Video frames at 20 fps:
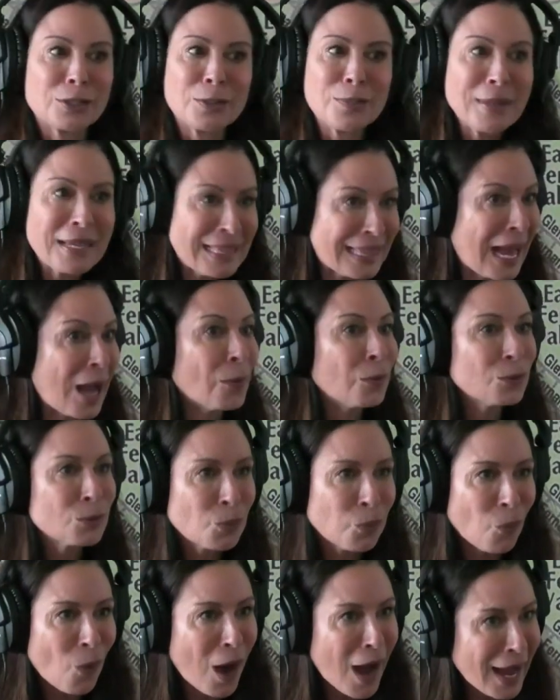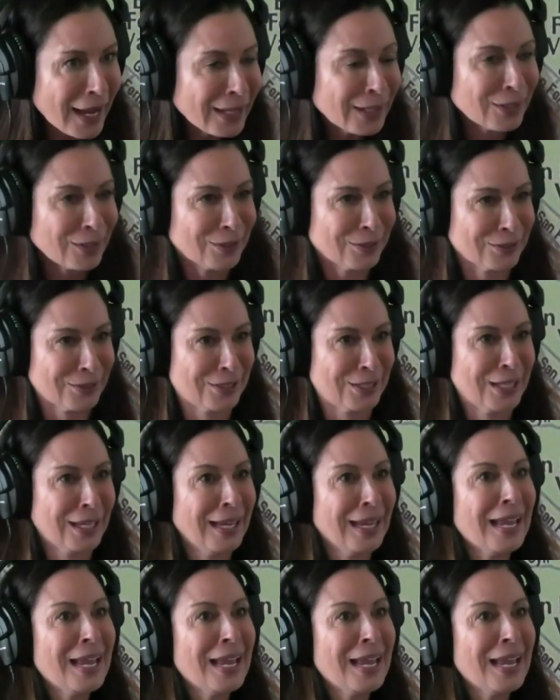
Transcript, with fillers: To me, that was wild.